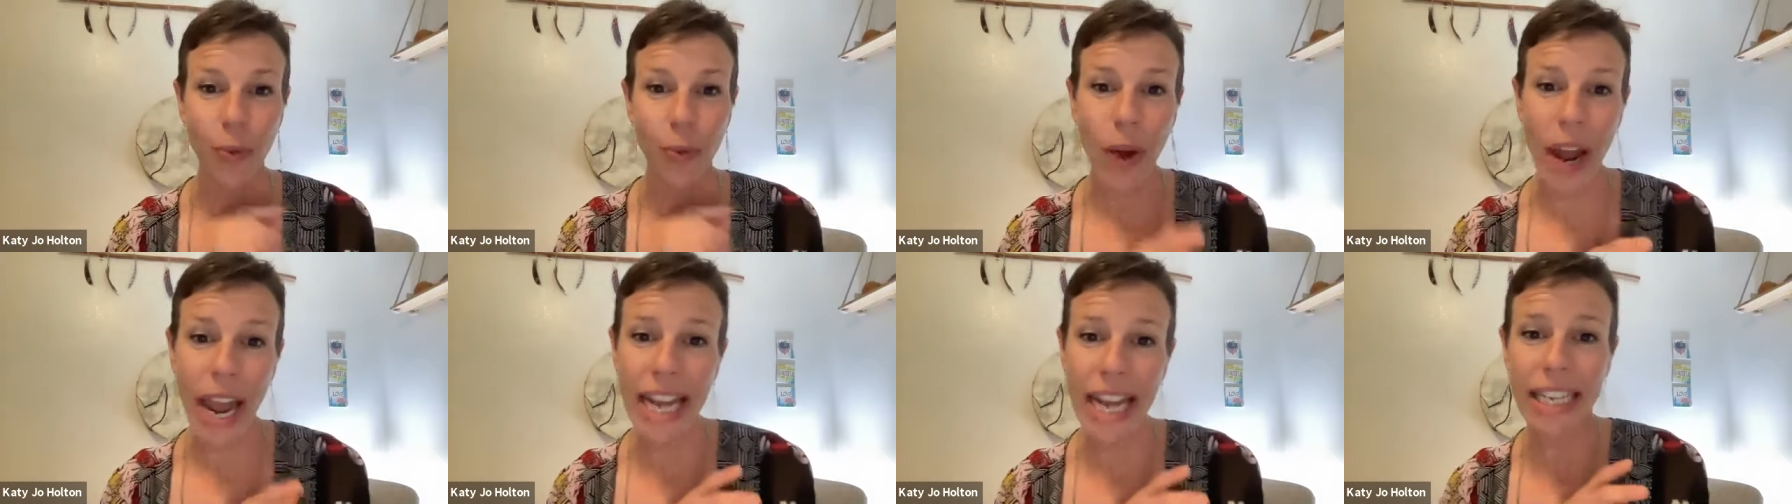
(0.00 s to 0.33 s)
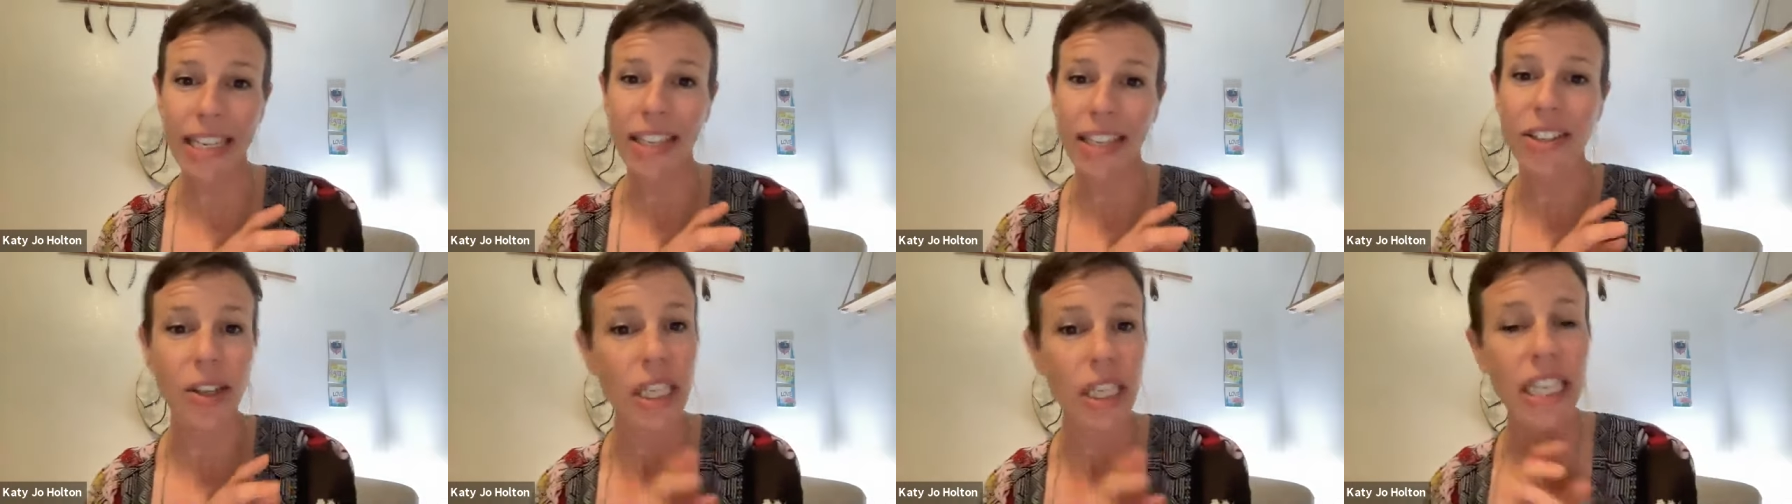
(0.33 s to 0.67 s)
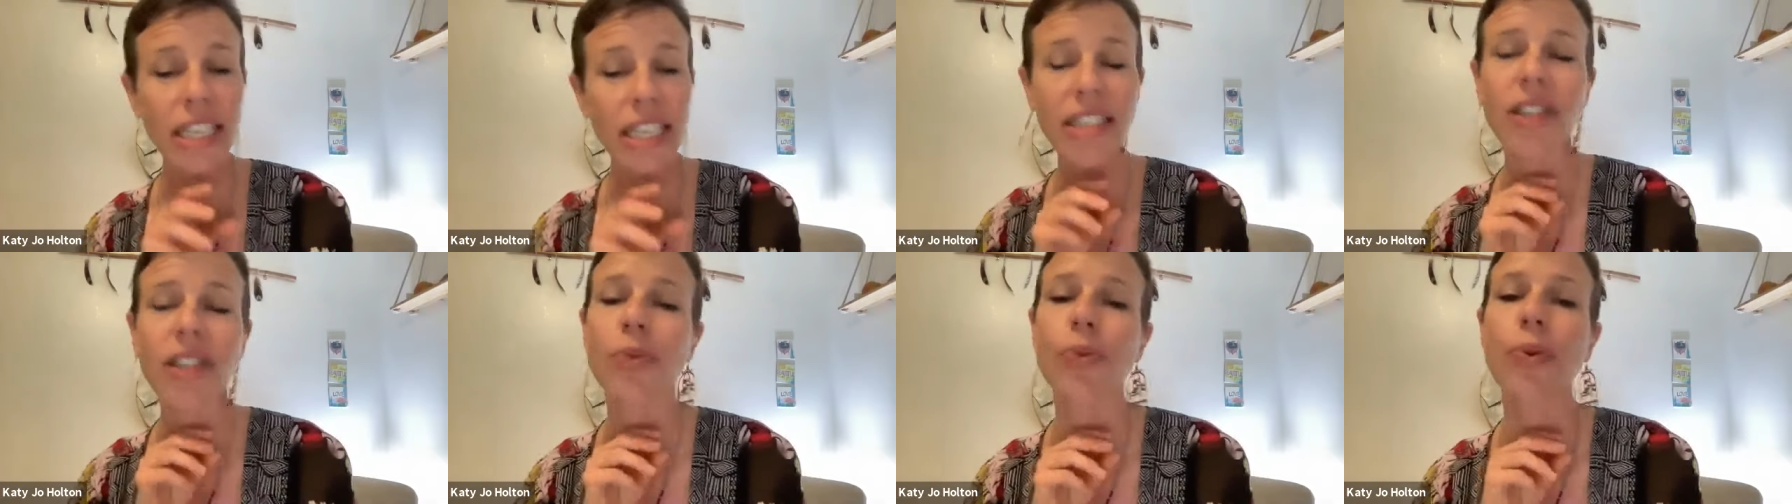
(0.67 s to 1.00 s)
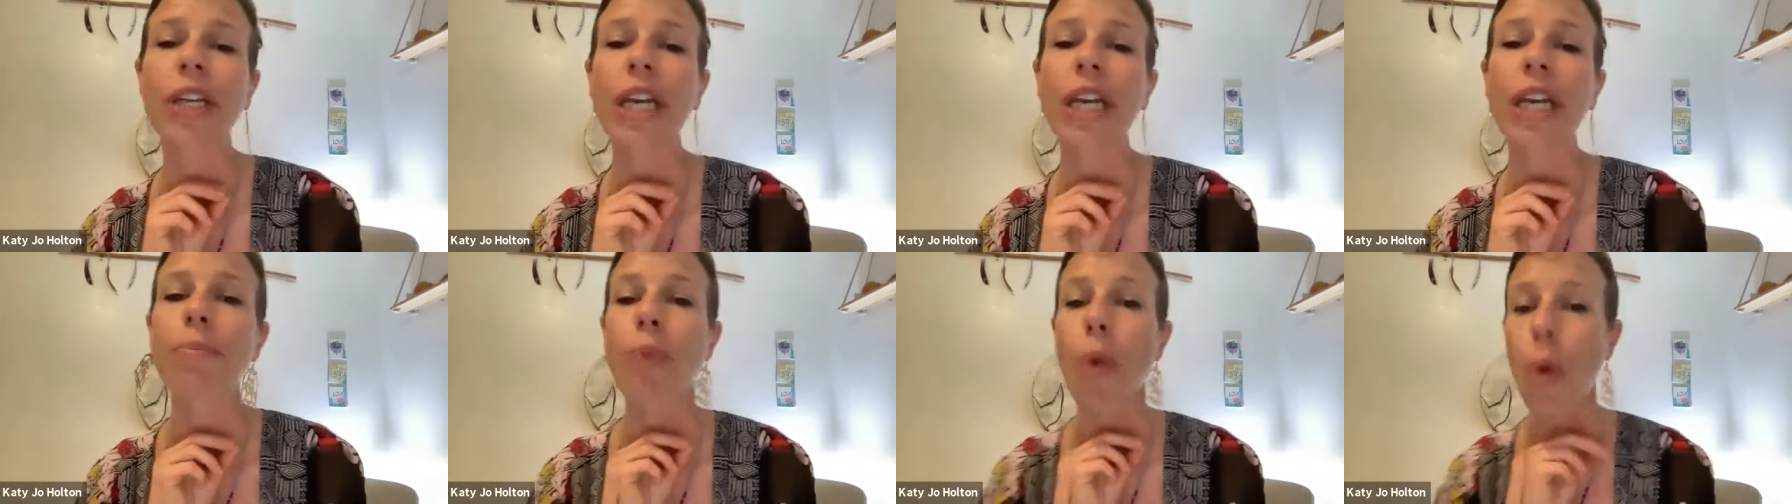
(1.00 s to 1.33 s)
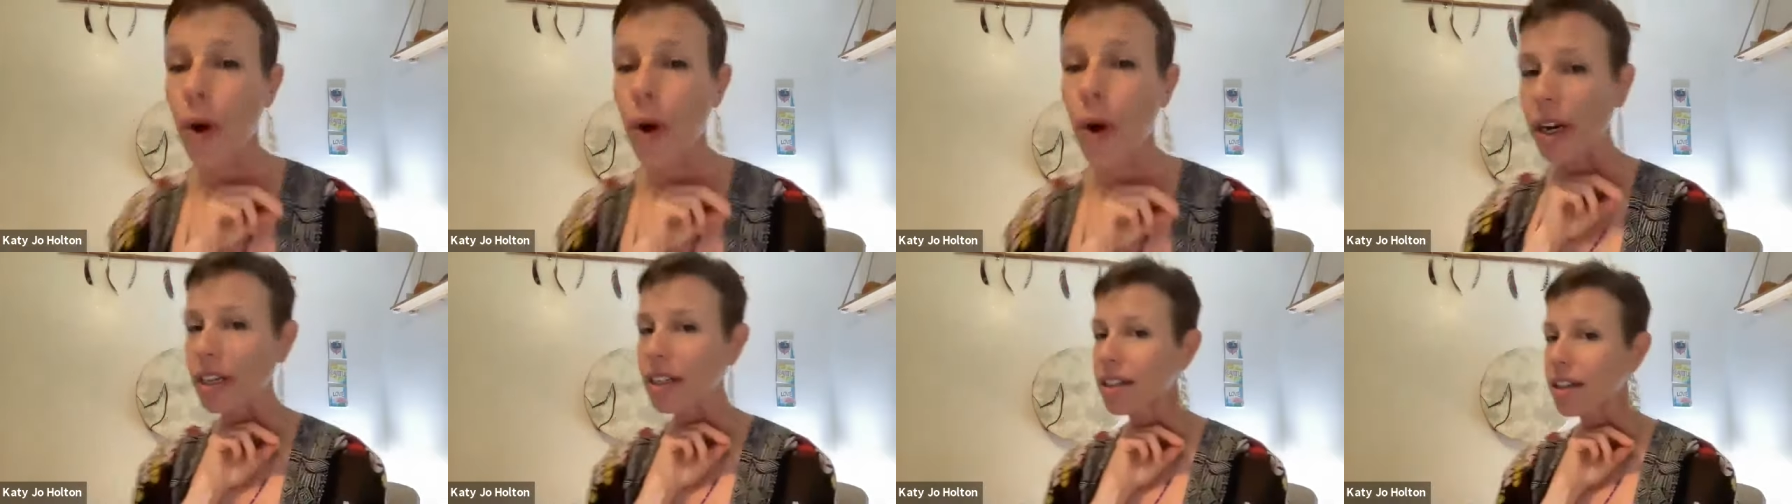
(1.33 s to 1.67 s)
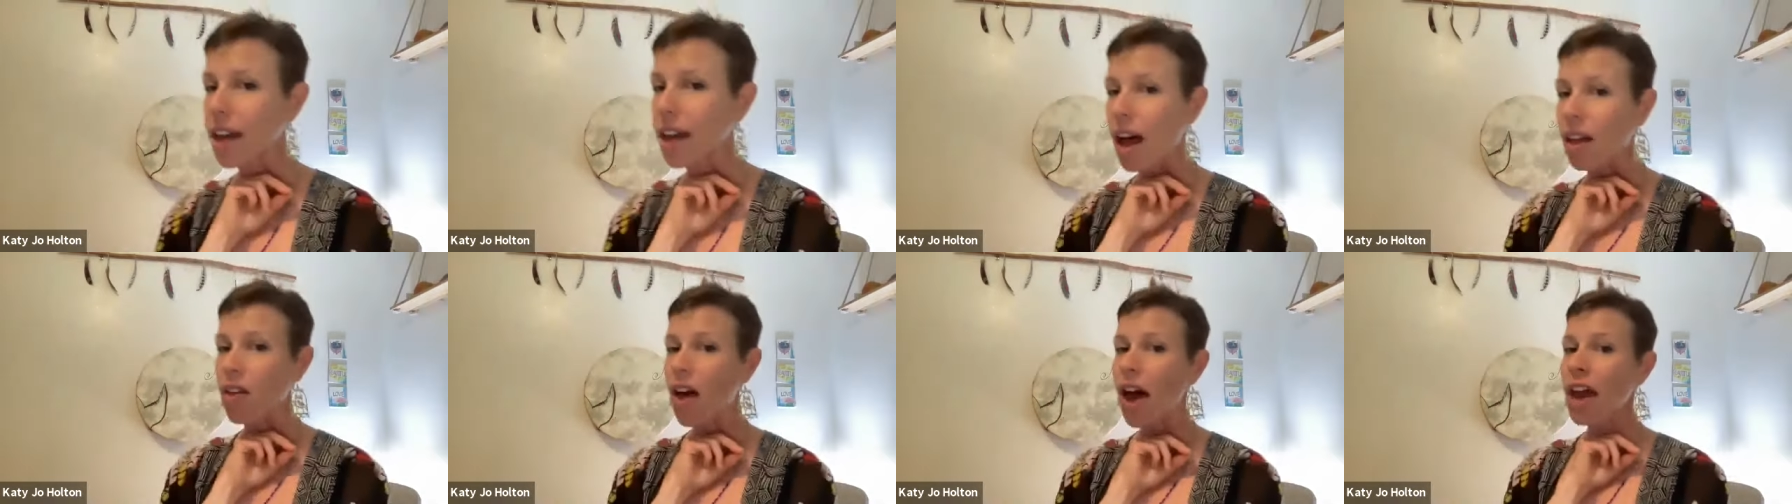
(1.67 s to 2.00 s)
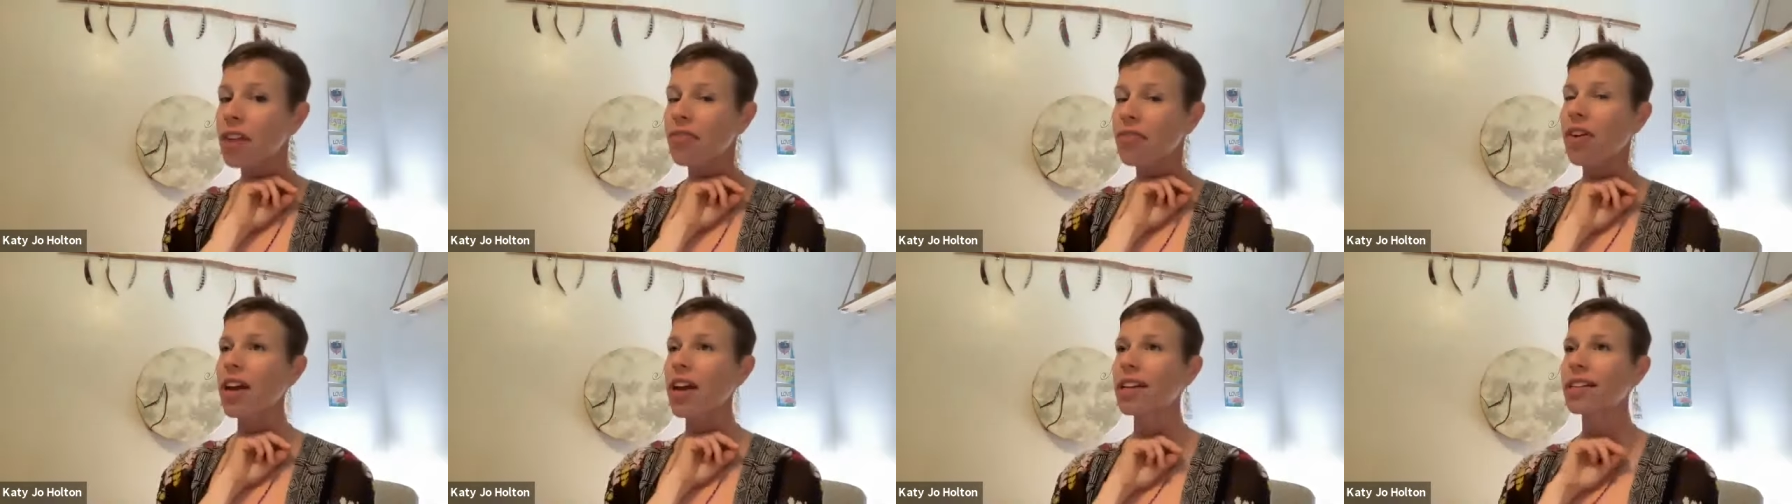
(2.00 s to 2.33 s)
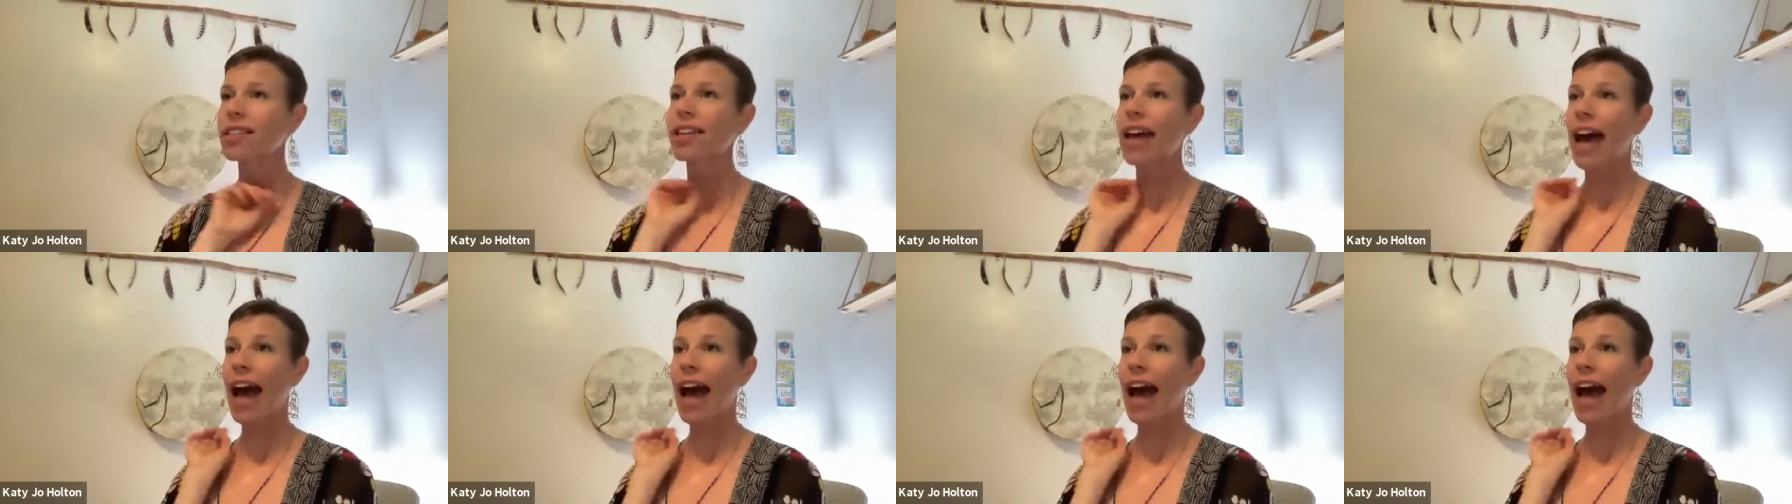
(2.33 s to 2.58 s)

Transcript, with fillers: right? So this is really important. A lot of us